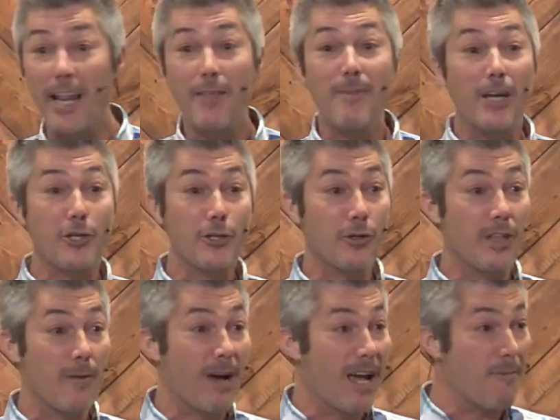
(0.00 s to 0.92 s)
make sure
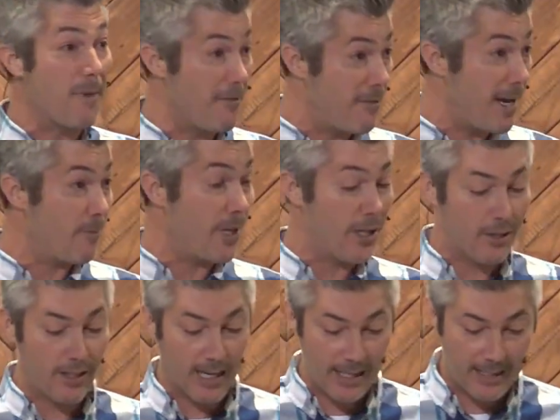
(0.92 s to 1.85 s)
that my family
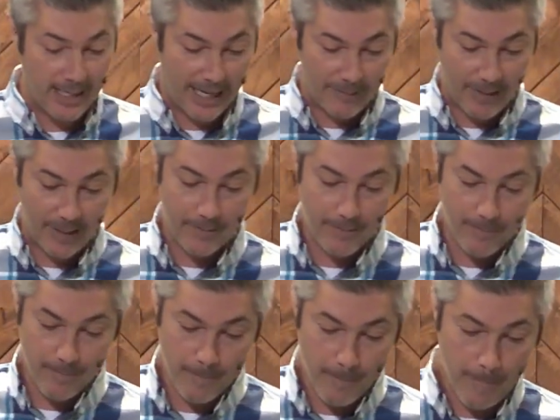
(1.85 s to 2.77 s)
could contact me.
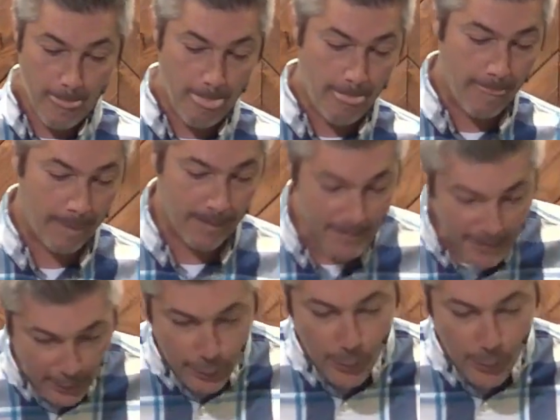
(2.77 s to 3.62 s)
See, the truth